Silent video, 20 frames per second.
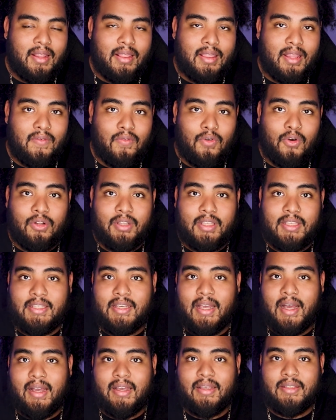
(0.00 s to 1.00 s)
Love all these
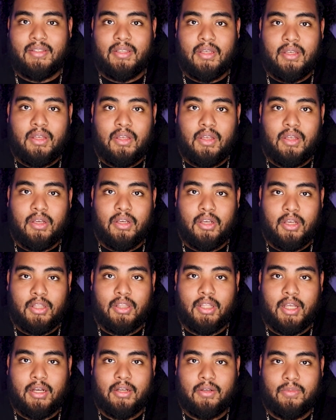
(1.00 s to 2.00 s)
guys.
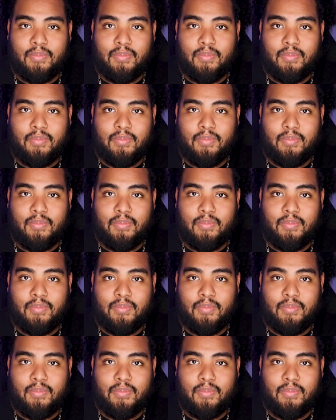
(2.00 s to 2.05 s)
Good luck.